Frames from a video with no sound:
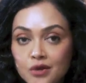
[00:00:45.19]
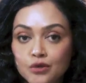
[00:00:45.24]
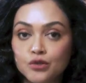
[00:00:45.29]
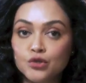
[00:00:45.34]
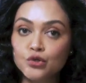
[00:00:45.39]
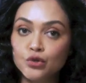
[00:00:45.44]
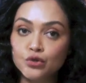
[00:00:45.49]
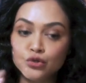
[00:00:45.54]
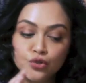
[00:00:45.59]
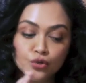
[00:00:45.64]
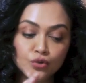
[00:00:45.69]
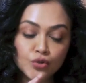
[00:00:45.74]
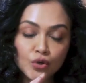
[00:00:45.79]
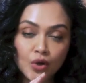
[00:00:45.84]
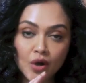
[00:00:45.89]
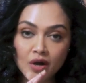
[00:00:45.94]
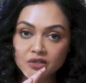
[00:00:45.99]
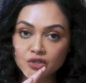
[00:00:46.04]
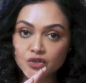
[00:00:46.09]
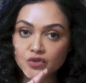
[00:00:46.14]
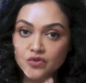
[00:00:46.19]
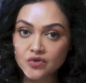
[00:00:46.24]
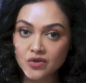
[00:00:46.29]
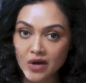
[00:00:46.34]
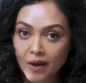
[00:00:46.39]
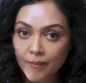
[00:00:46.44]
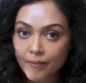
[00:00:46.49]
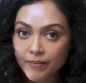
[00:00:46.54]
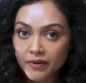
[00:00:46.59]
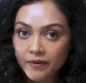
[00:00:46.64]
So do not
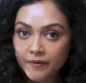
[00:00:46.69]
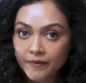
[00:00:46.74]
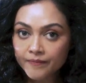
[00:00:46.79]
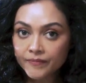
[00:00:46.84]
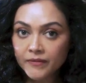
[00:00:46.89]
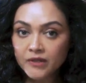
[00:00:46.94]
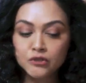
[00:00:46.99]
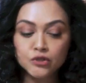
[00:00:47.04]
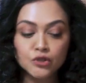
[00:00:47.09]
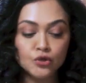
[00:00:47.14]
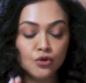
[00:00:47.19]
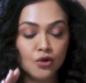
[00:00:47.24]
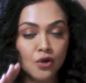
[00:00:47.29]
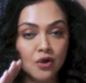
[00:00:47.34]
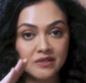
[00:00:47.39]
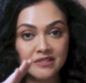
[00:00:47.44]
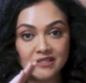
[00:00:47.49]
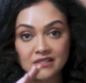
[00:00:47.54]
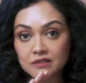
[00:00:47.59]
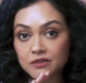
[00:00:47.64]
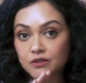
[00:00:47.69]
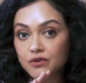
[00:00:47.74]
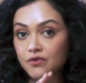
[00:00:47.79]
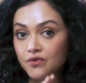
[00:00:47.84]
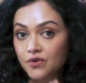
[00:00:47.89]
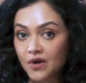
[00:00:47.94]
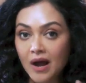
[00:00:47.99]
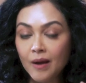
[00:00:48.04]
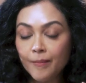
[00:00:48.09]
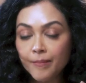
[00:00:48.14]
rub, do not
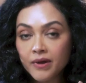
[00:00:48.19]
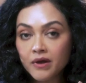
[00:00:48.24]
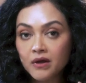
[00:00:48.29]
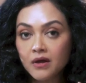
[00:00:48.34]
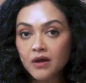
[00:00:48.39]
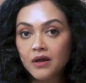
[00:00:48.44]
scrub,